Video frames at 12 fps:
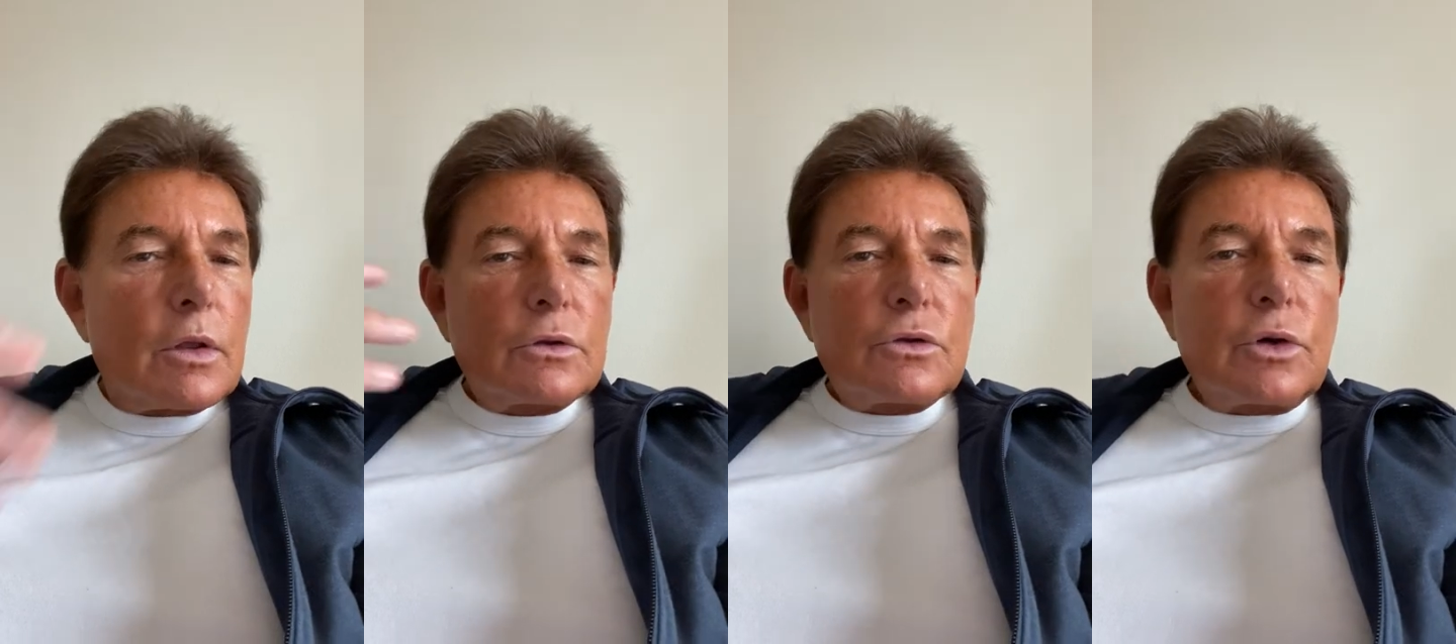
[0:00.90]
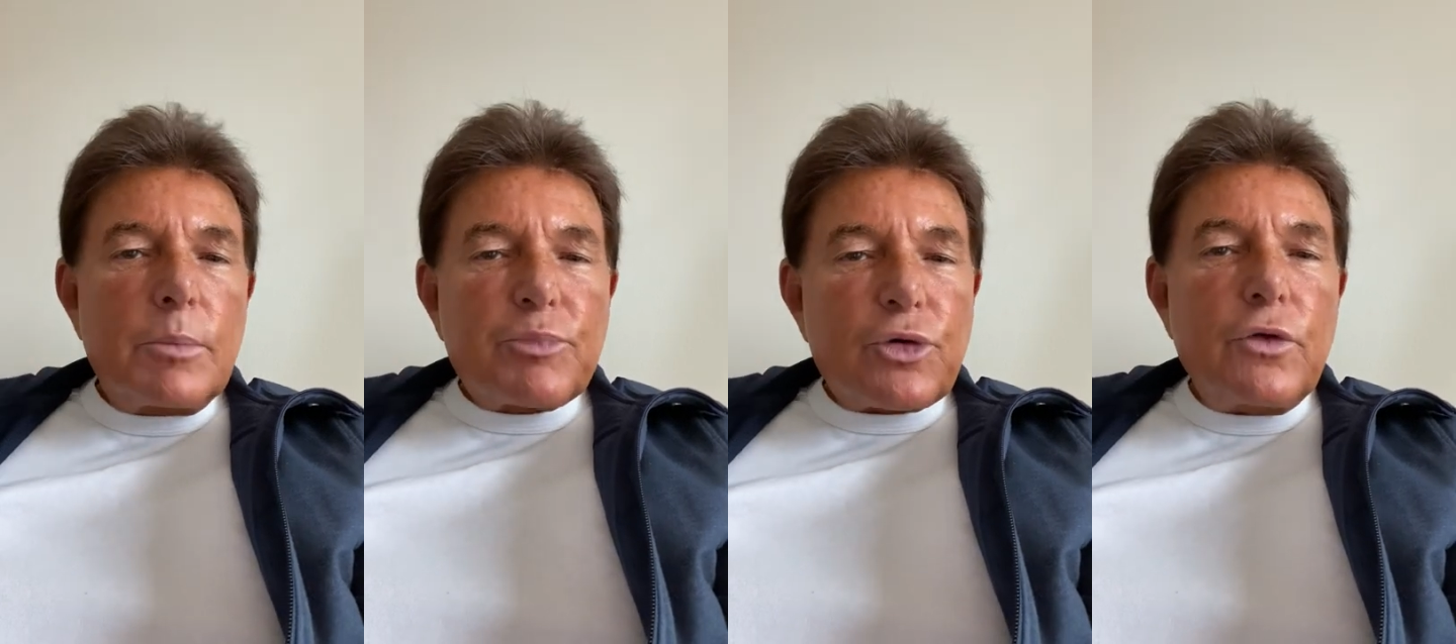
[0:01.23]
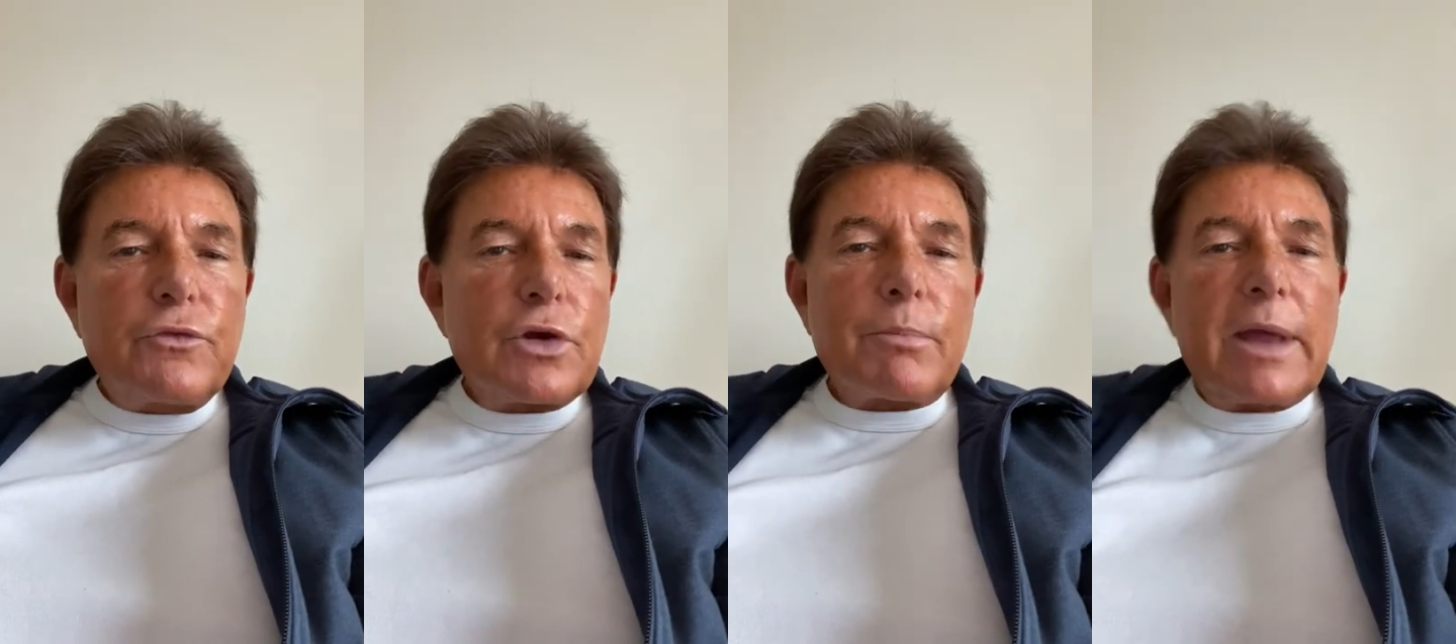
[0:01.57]
to
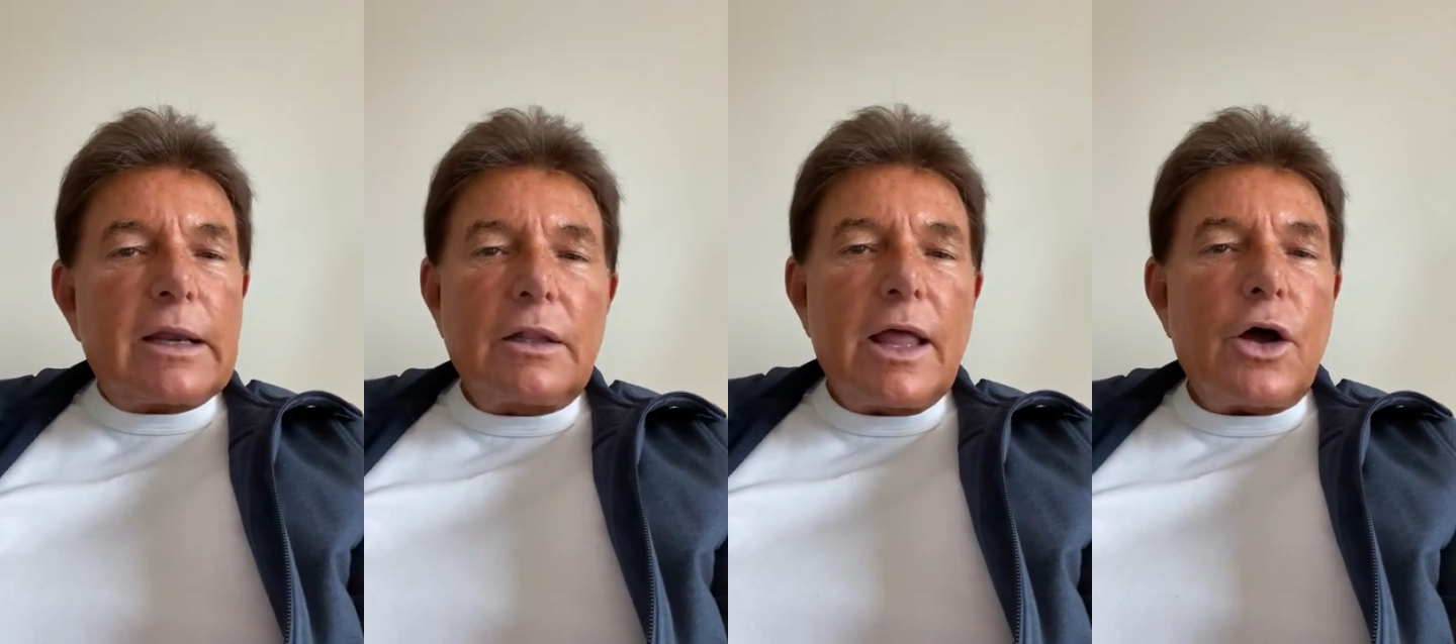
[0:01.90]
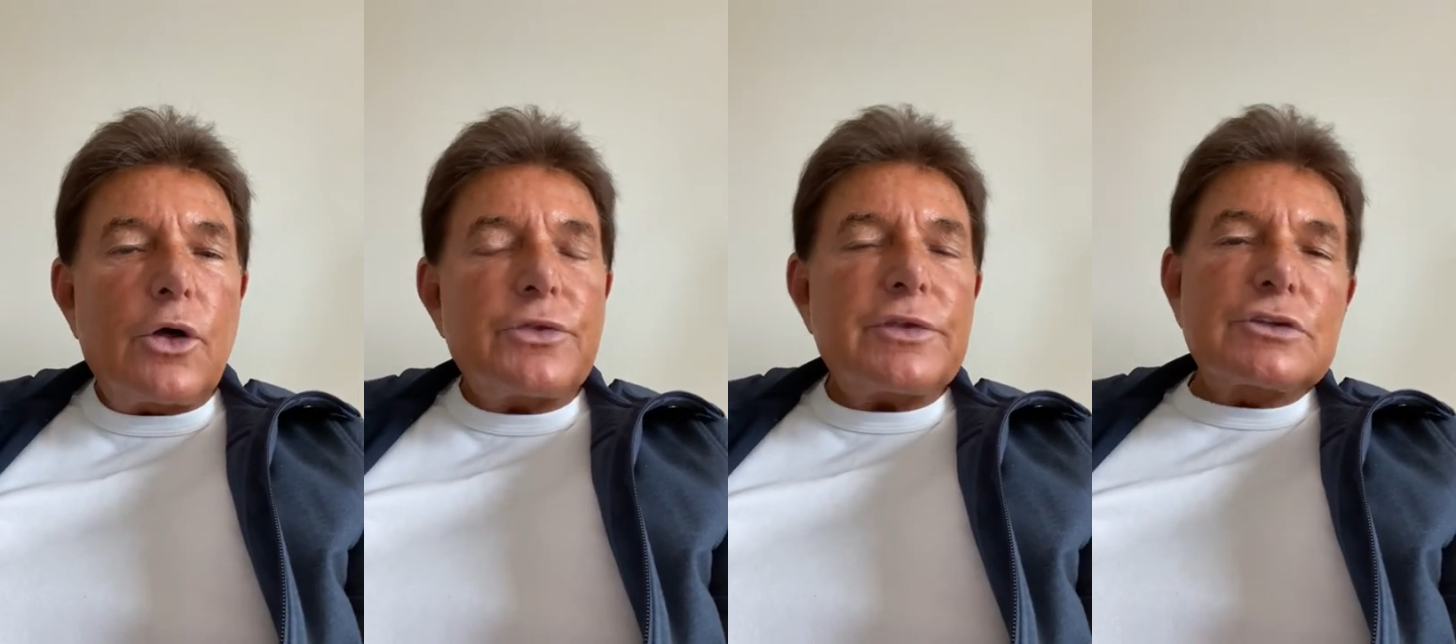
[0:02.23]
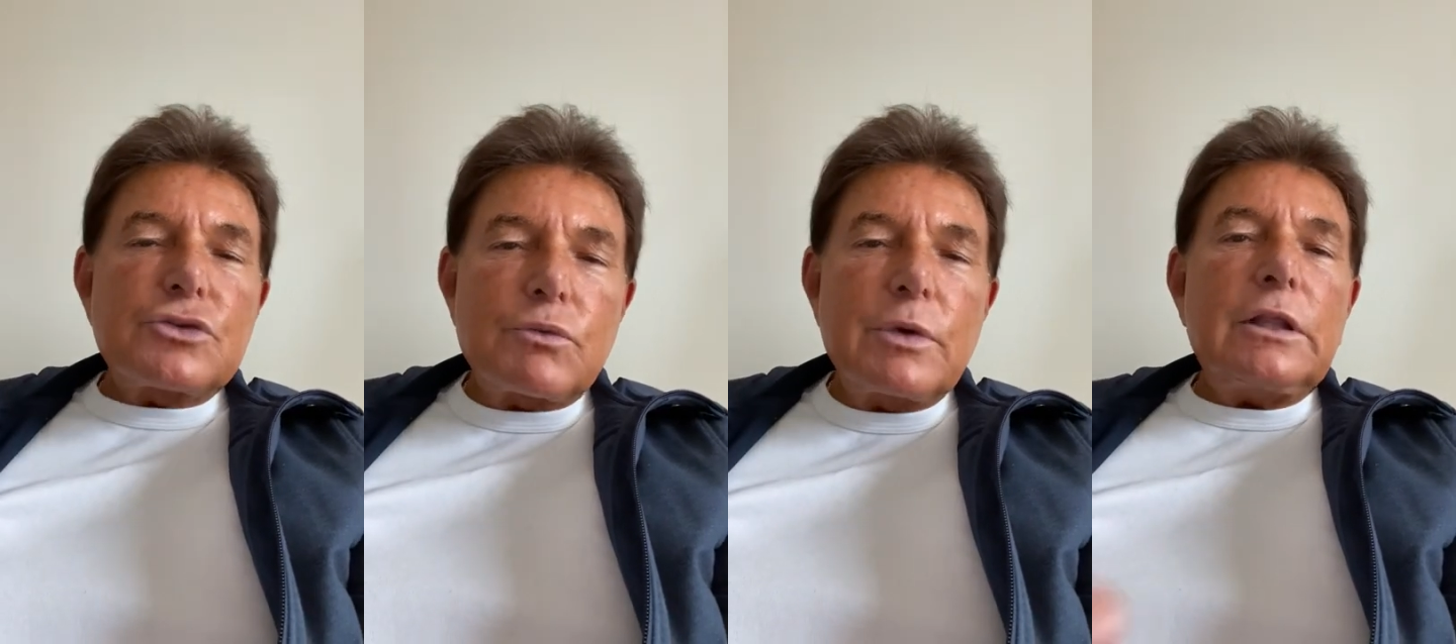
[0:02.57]
improve your mental health,
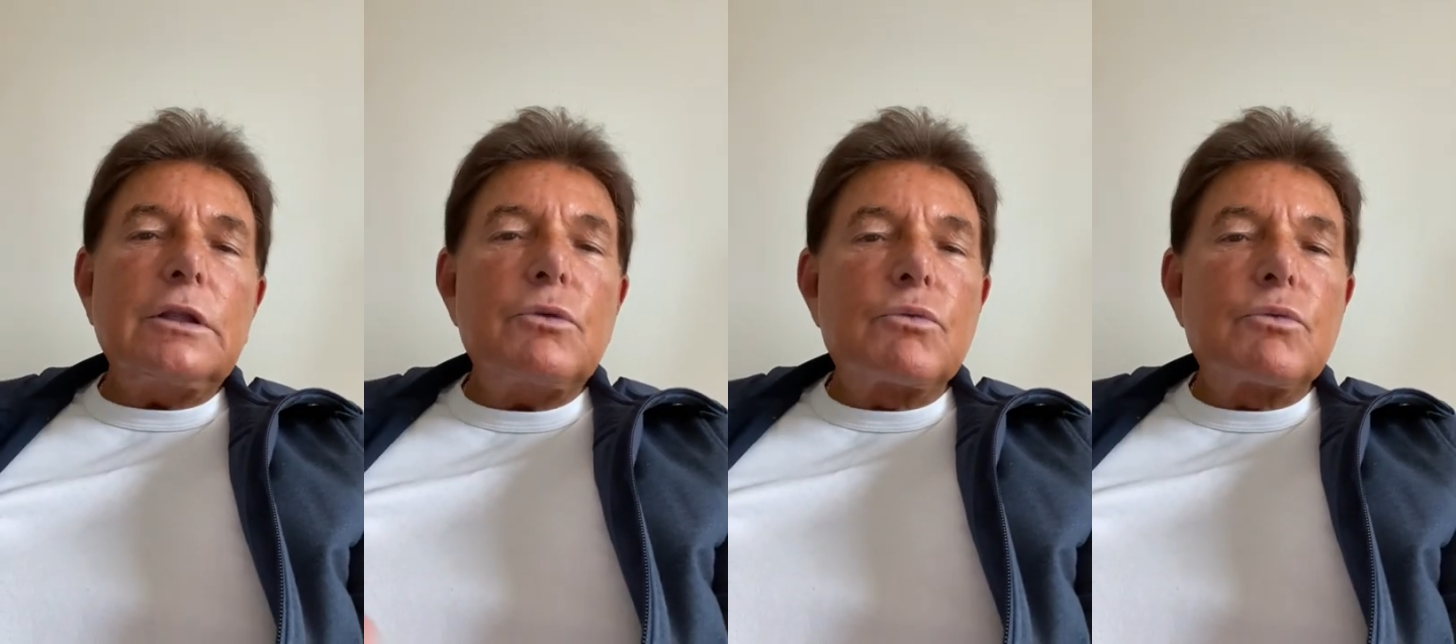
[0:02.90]
it's really,